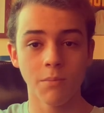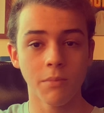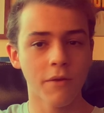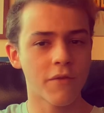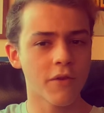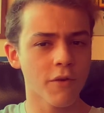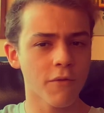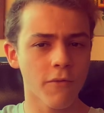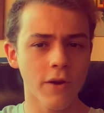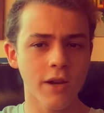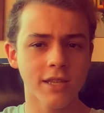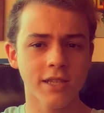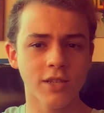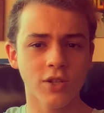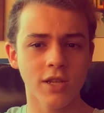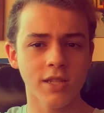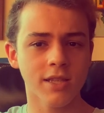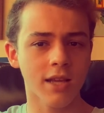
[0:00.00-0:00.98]
but feel free to
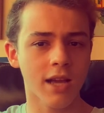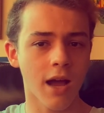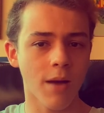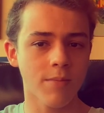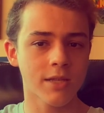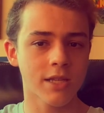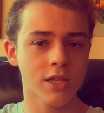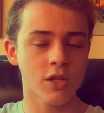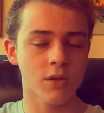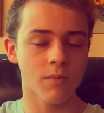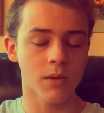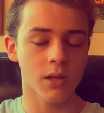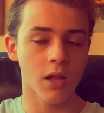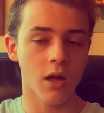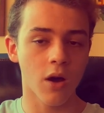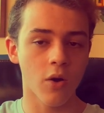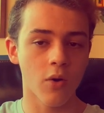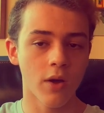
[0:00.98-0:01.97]
suggest in the comment section
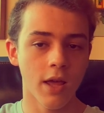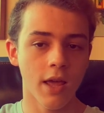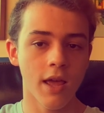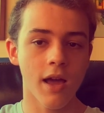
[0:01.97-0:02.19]
below